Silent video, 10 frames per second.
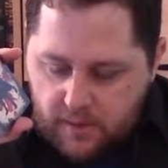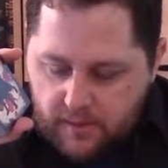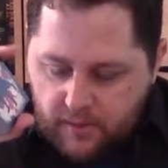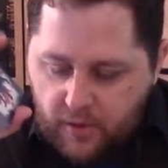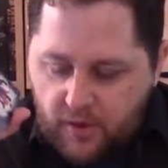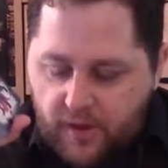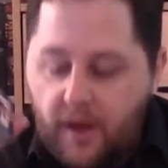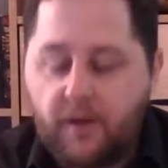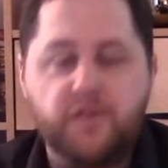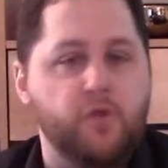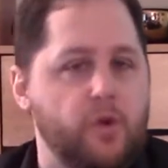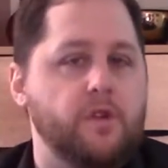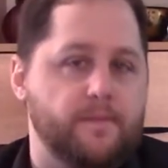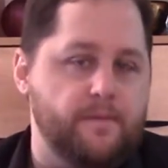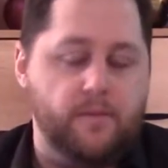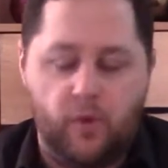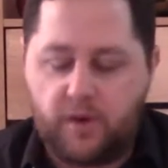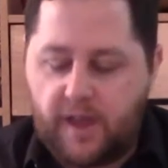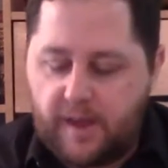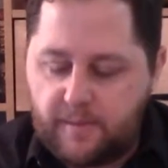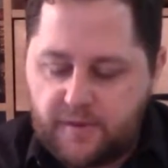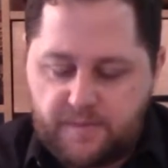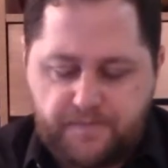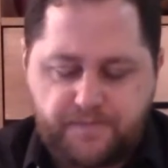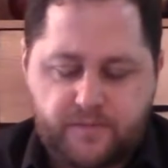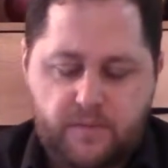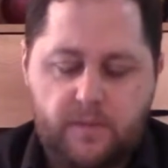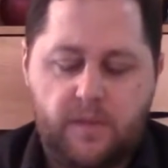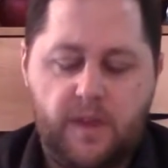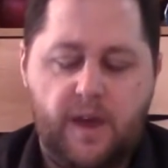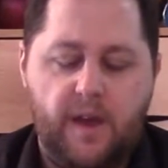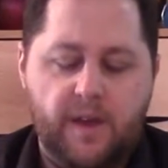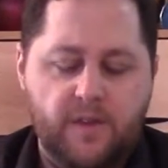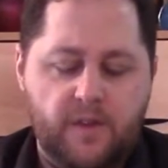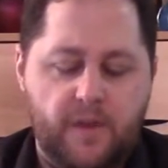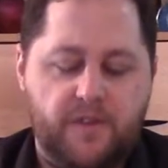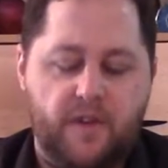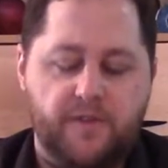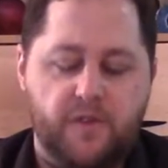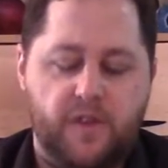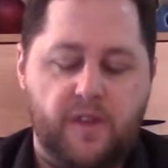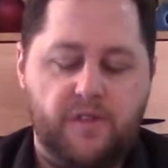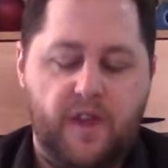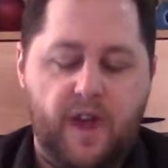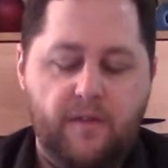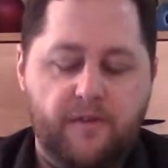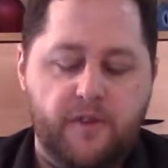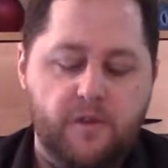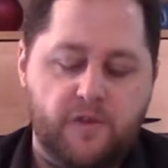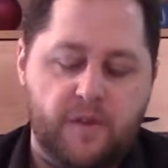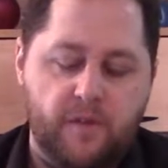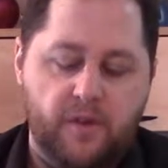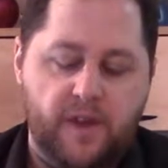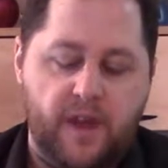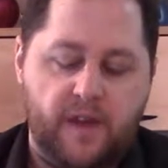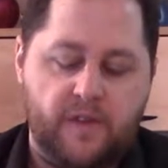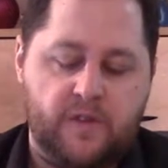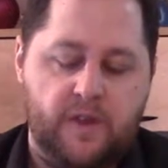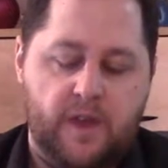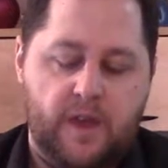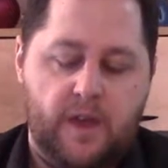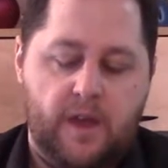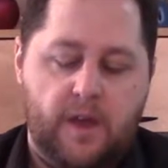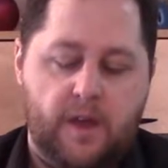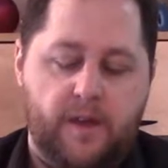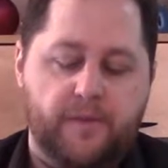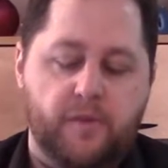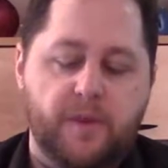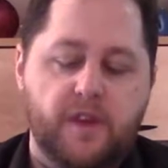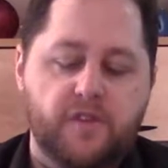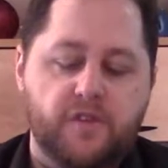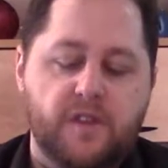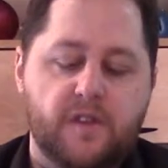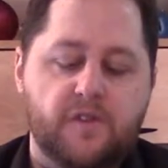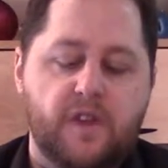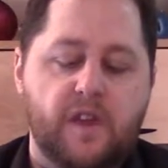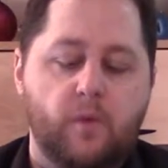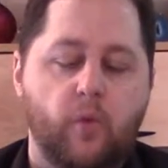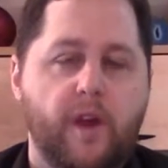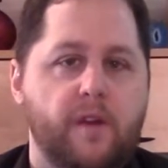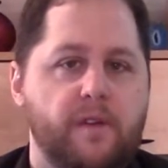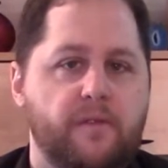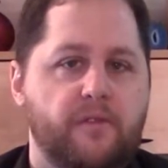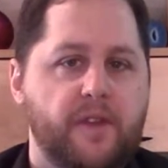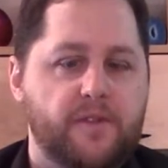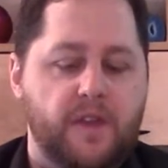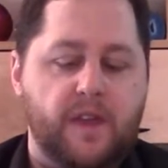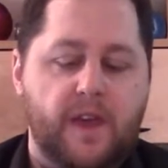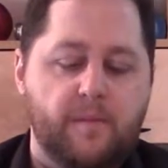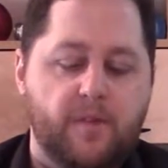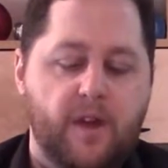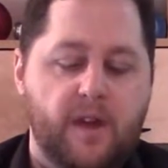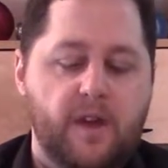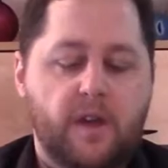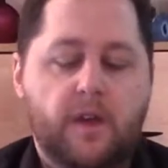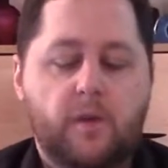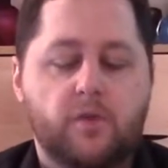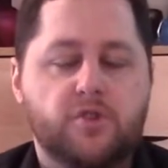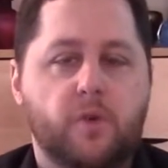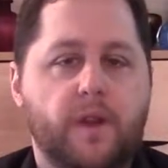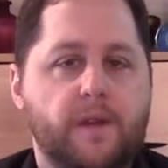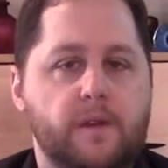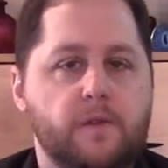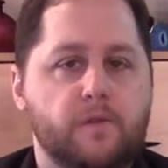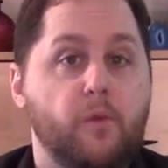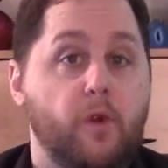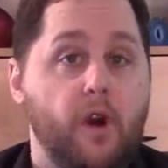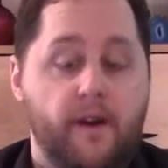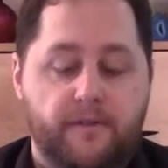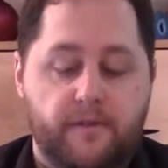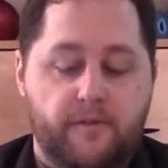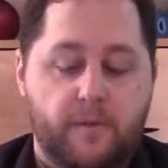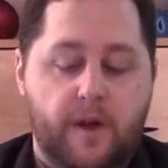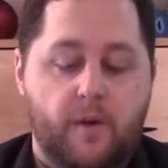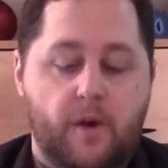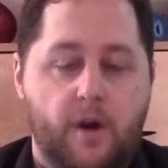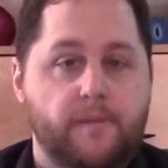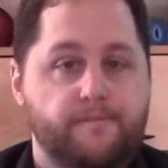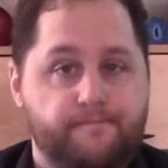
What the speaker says: Critical hit. Oh, it's Nord Games. Yeah, I could see myself using this. I have a few similar decks, so it'll be interesting to see where it fits in gameplay, which one I use more often from now on.